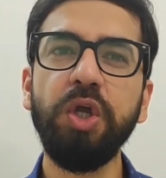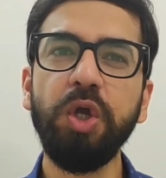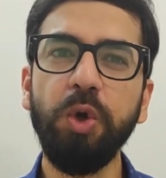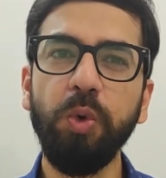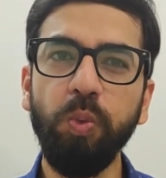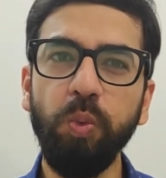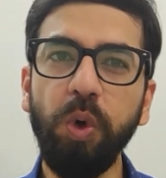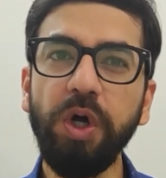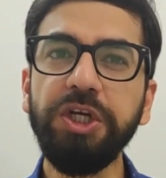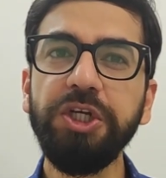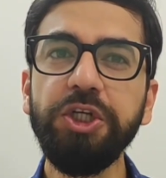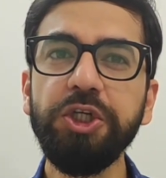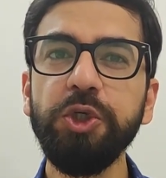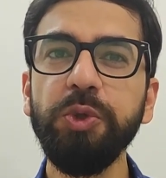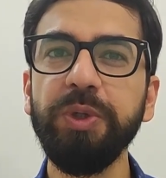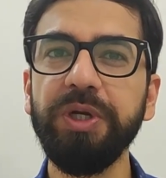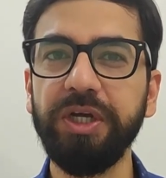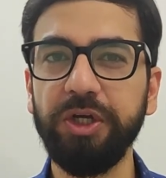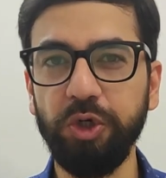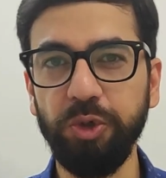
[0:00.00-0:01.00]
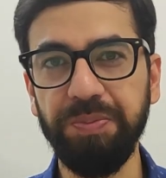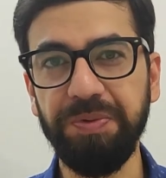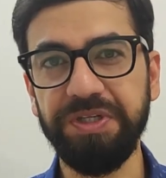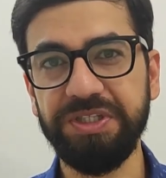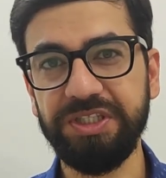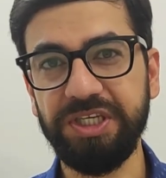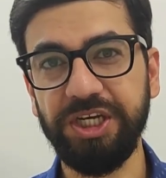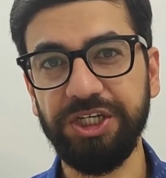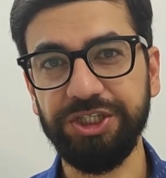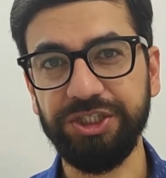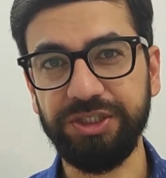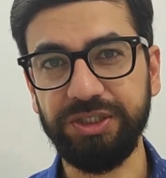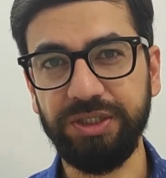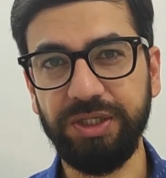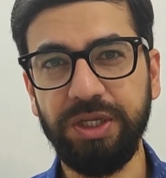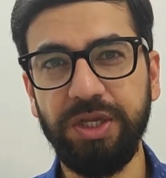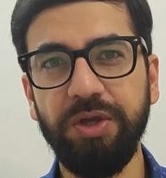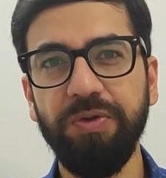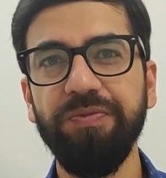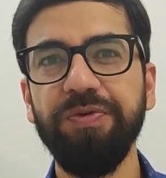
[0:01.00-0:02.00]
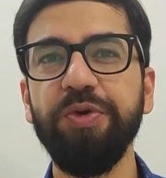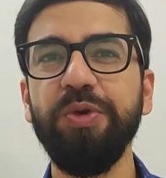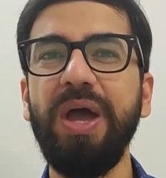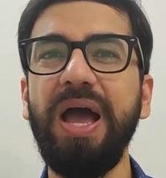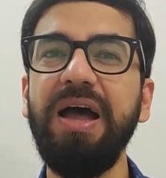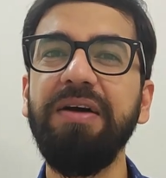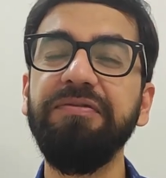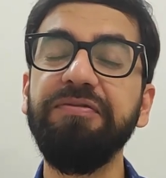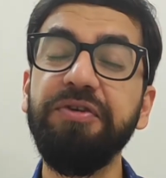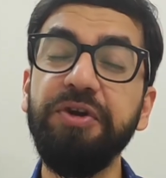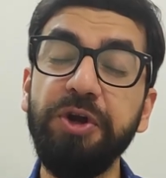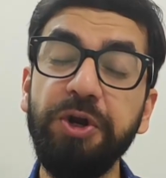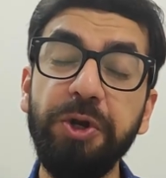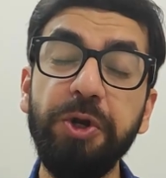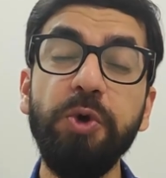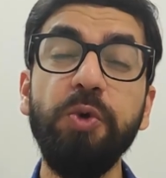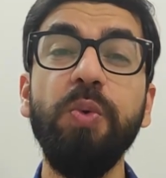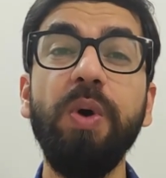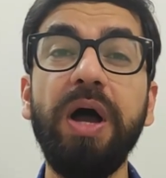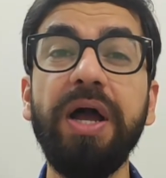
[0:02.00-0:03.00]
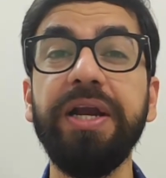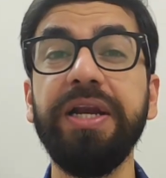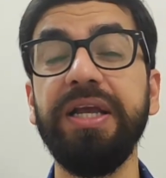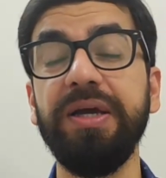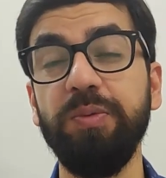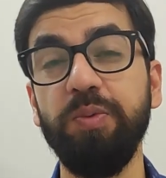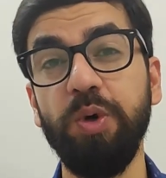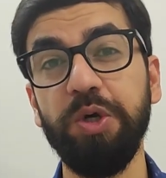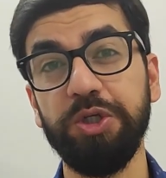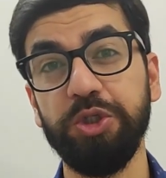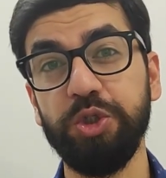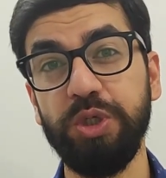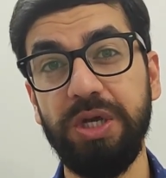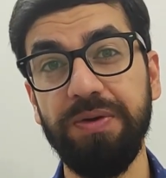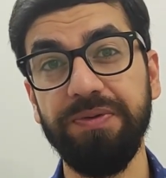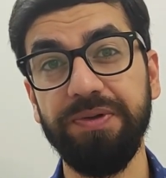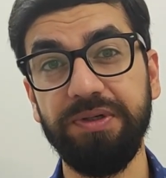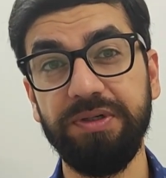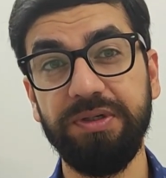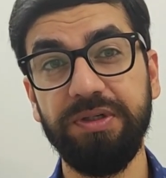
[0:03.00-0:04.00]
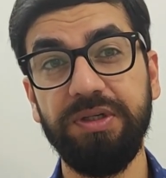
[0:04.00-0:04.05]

What to do in a group discussion if you have no idea whatsoever